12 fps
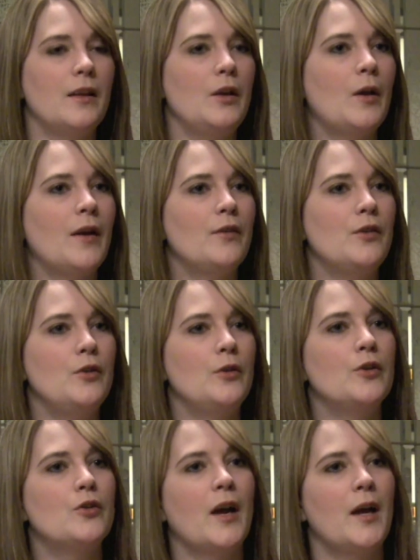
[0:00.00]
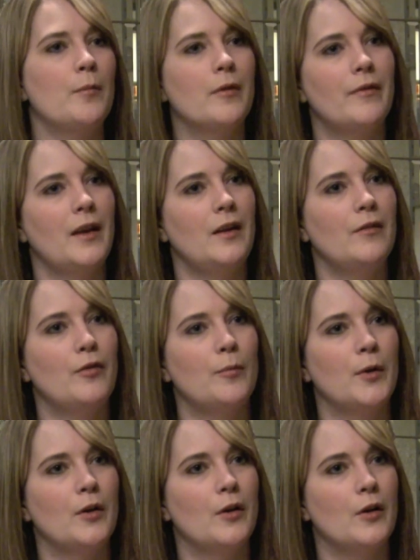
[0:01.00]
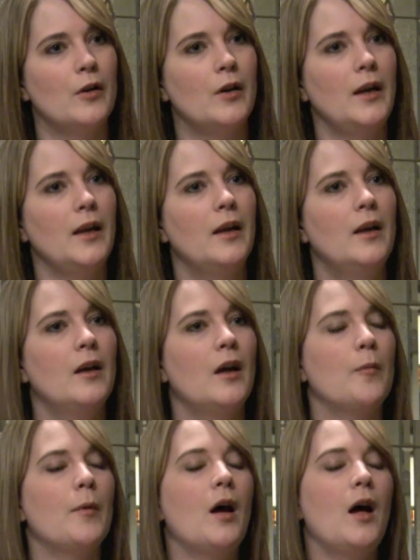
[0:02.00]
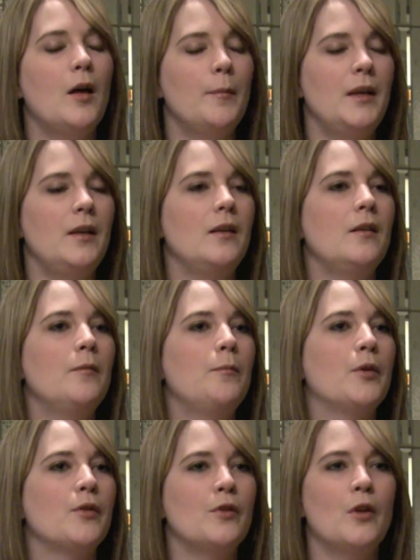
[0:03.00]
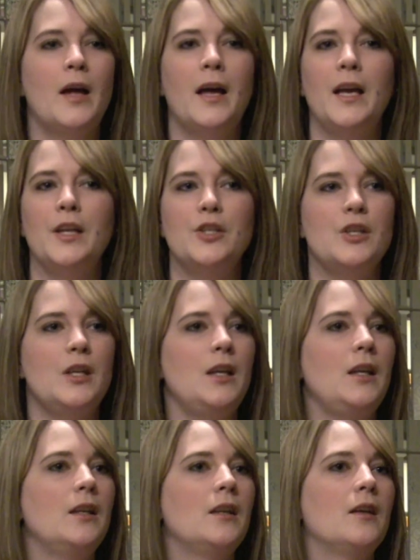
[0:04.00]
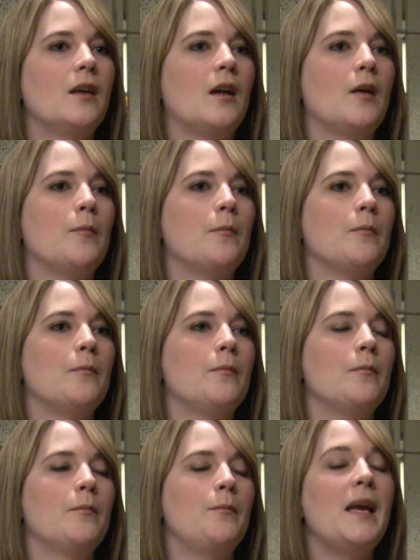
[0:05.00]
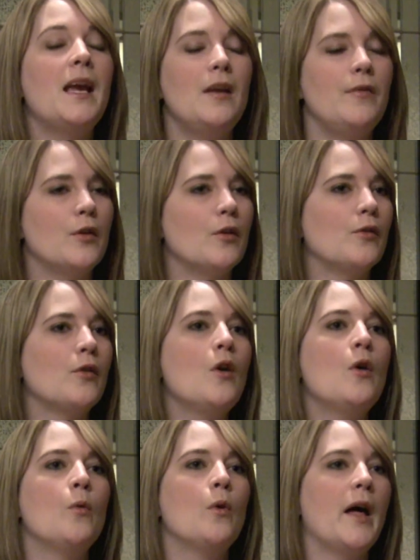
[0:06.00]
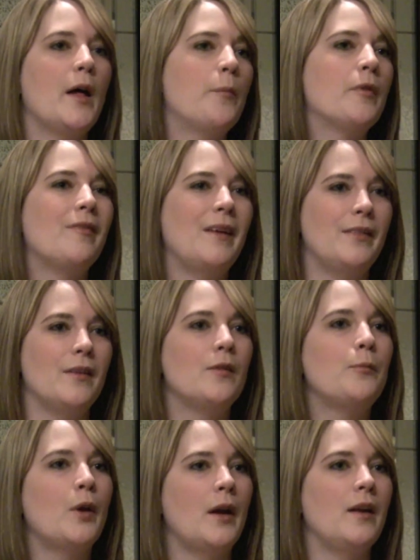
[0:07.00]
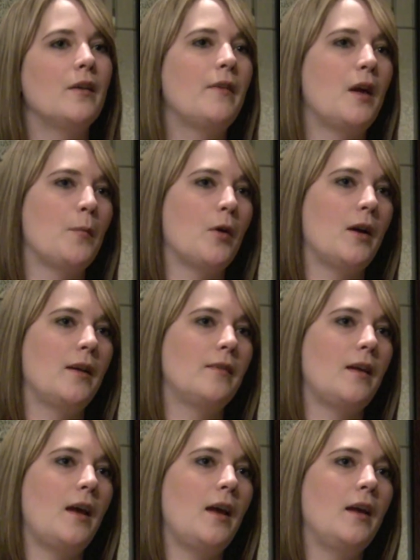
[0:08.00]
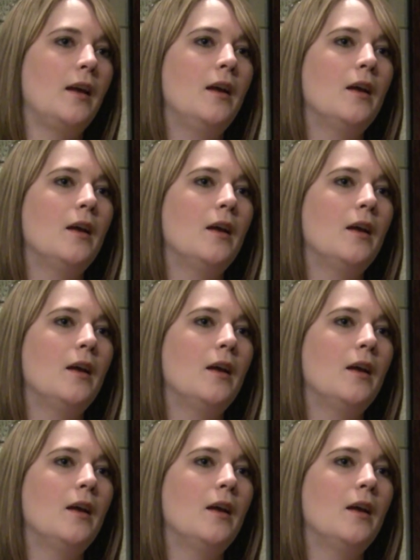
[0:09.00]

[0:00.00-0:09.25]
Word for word: that you have to do to try and prevent it from recurring. Um, common personal hygiene um, behaviors will help prevent the spread of MRSA.